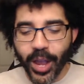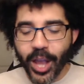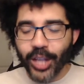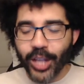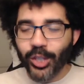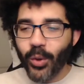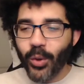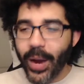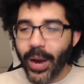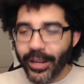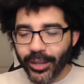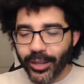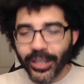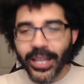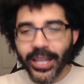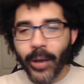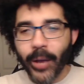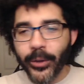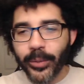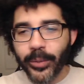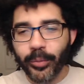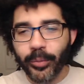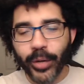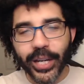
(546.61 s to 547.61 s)
So I thought that
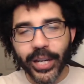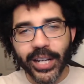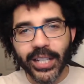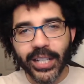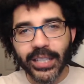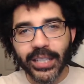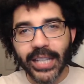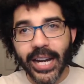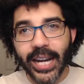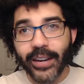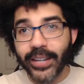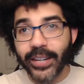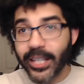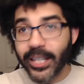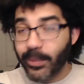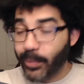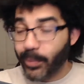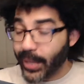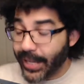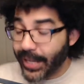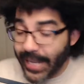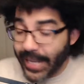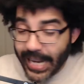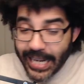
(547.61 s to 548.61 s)
was pretty hilarious,
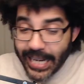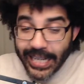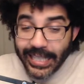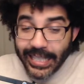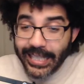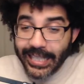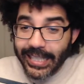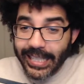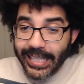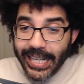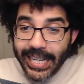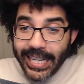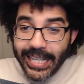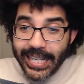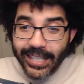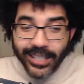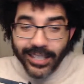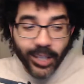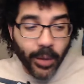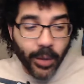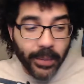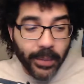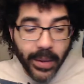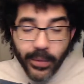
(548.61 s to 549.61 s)
but it is teased.
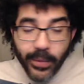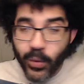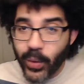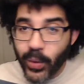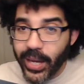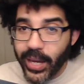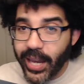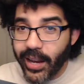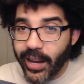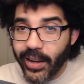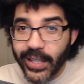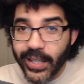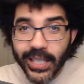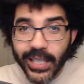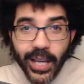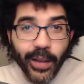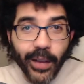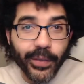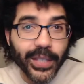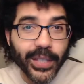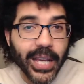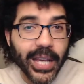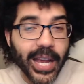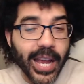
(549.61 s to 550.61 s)
So maybe we get
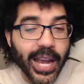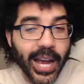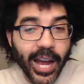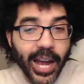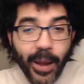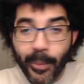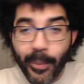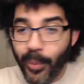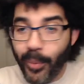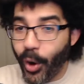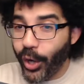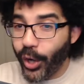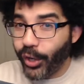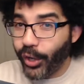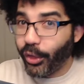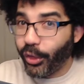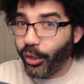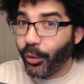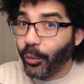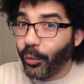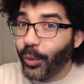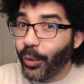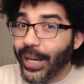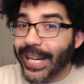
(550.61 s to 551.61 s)
ourselves a part
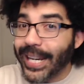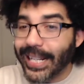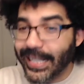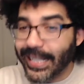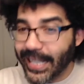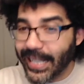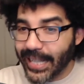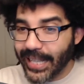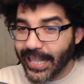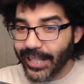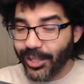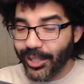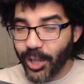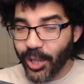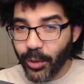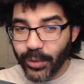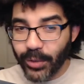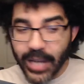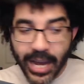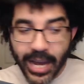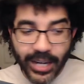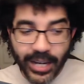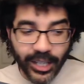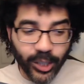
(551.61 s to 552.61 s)
three to this
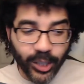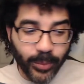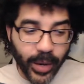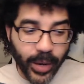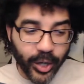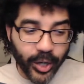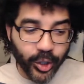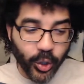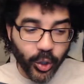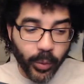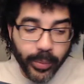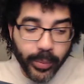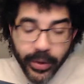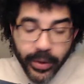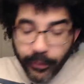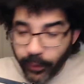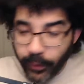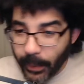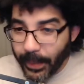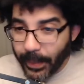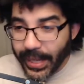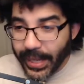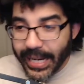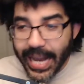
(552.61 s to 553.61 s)
Yodonna special. But
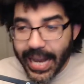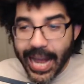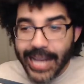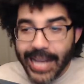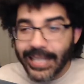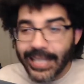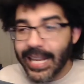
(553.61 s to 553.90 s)
for me, guys,